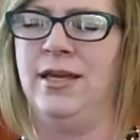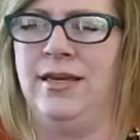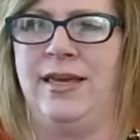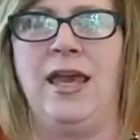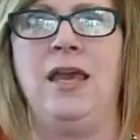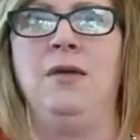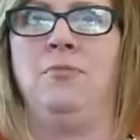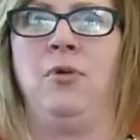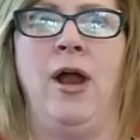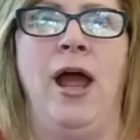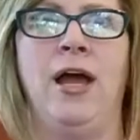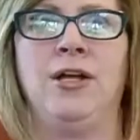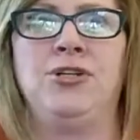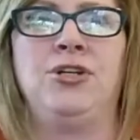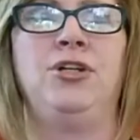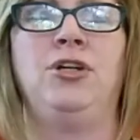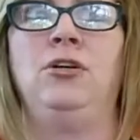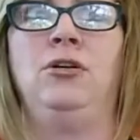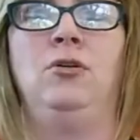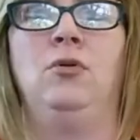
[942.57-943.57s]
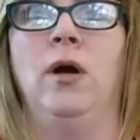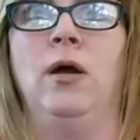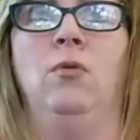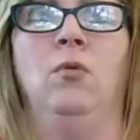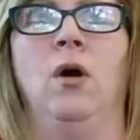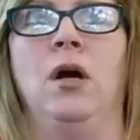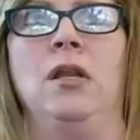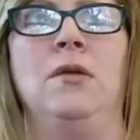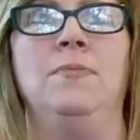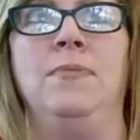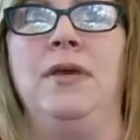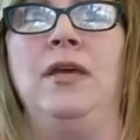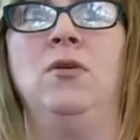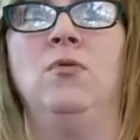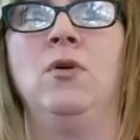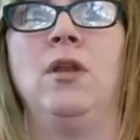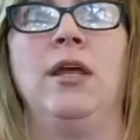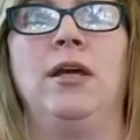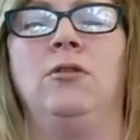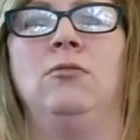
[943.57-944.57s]
Gay Brasher, who I want to be
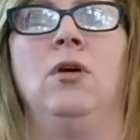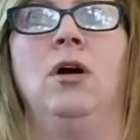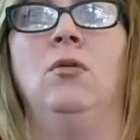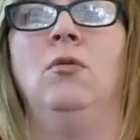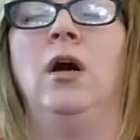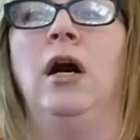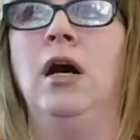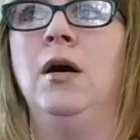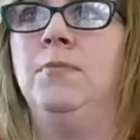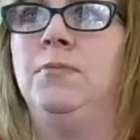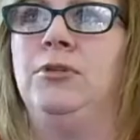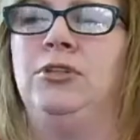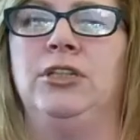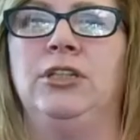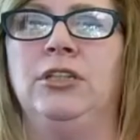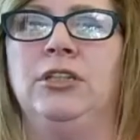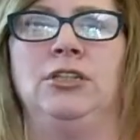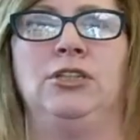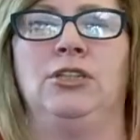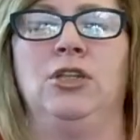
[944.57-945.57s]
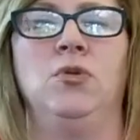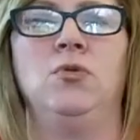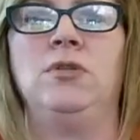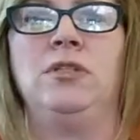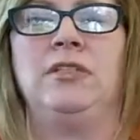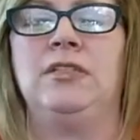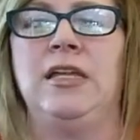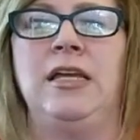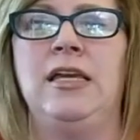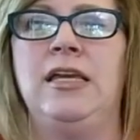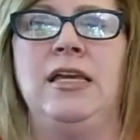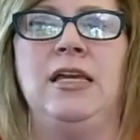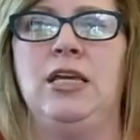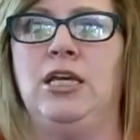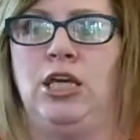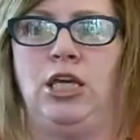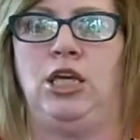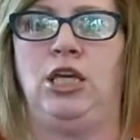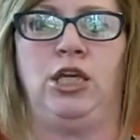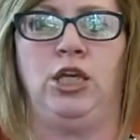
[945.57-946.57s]
when I grow up. She is so stinking
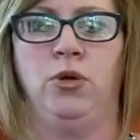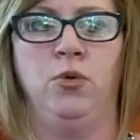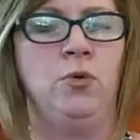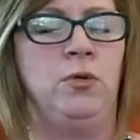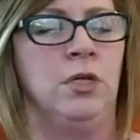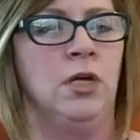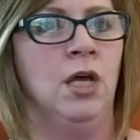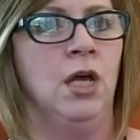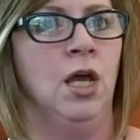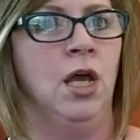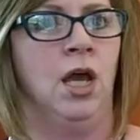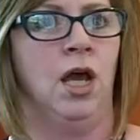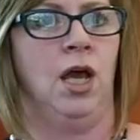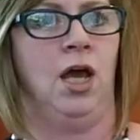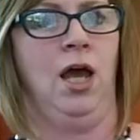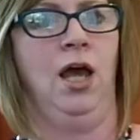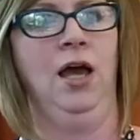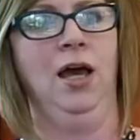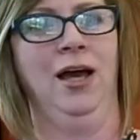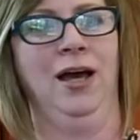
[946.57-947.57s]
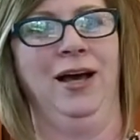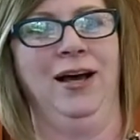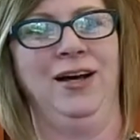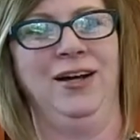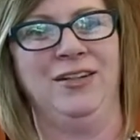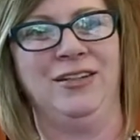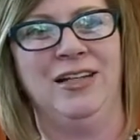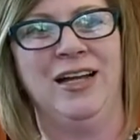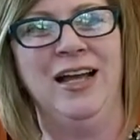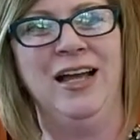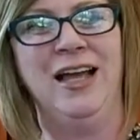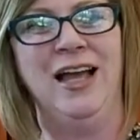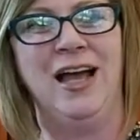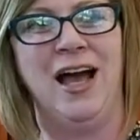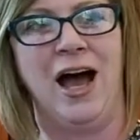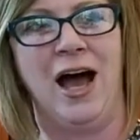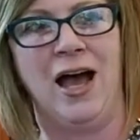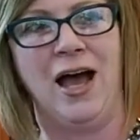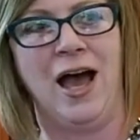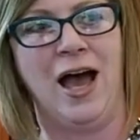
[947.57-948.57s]
cute.
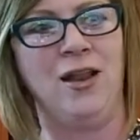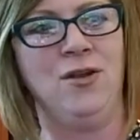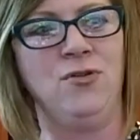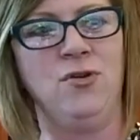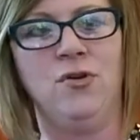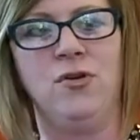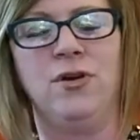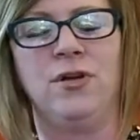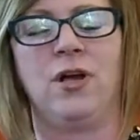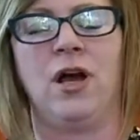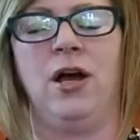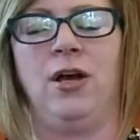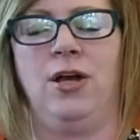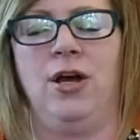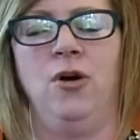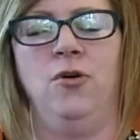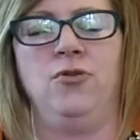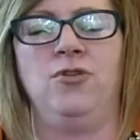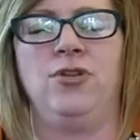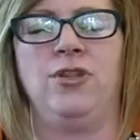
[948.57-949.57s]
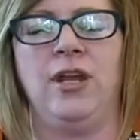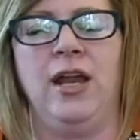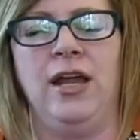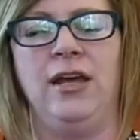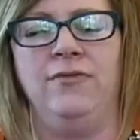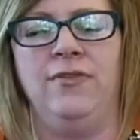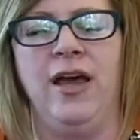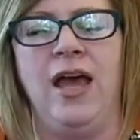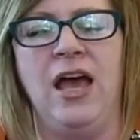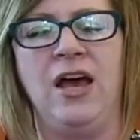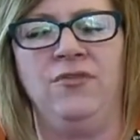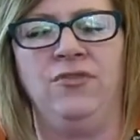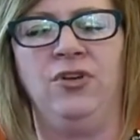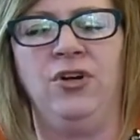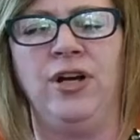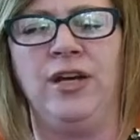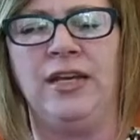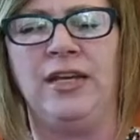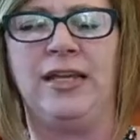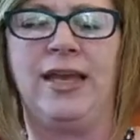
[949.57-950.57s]
I don't know a coach that I have
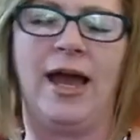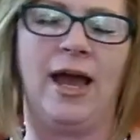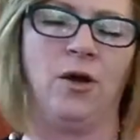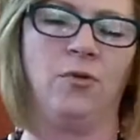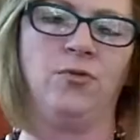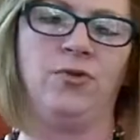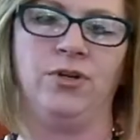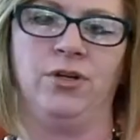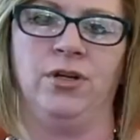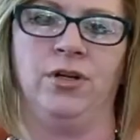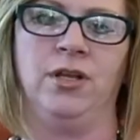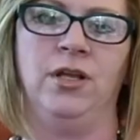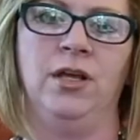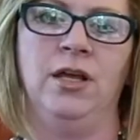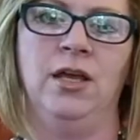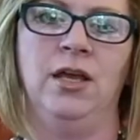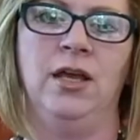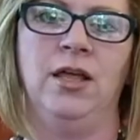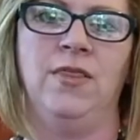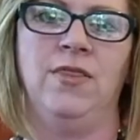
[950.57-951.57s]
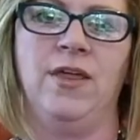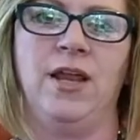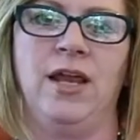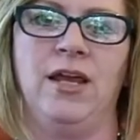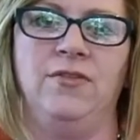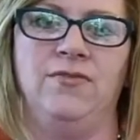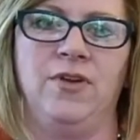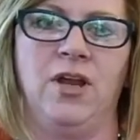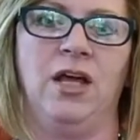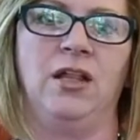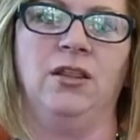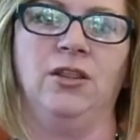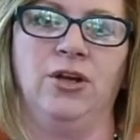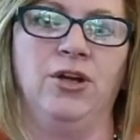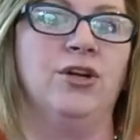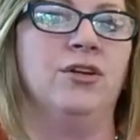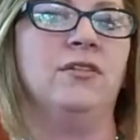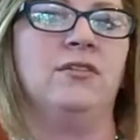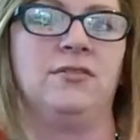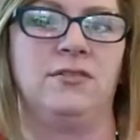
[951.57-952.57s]
ever encountered that I have not
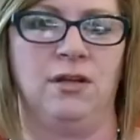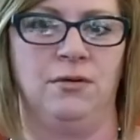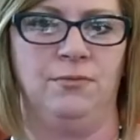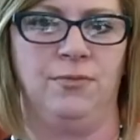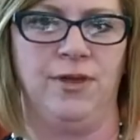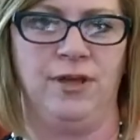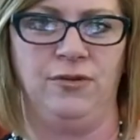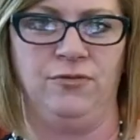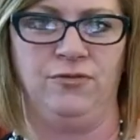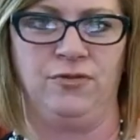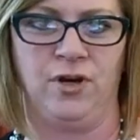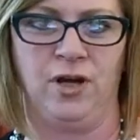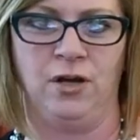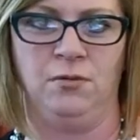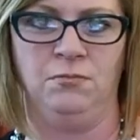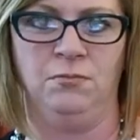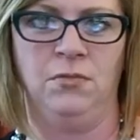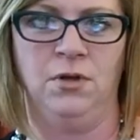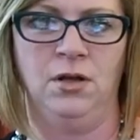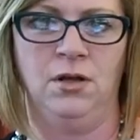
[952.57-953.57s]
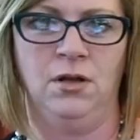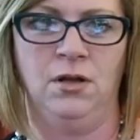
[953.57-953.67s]
learned something from.